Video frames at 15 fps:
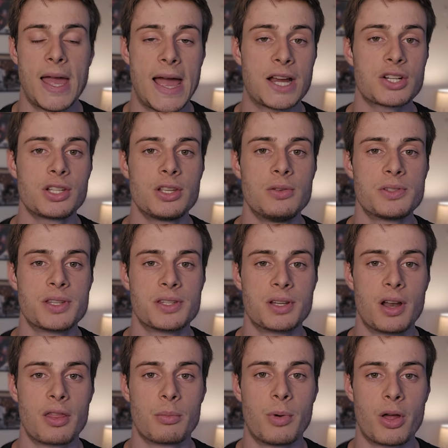actually uses
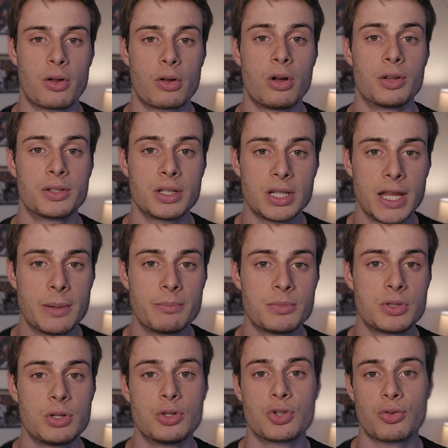another model called
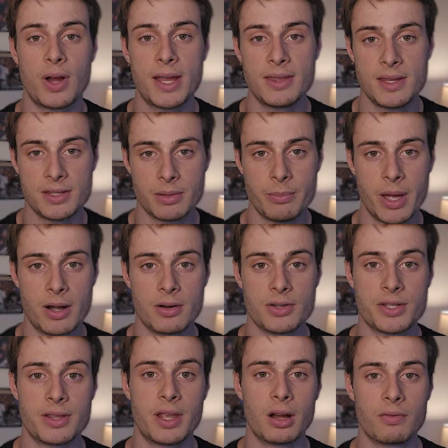CLIP to train these
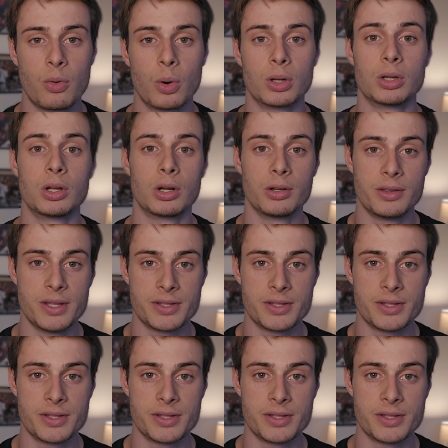embedders and therefore learn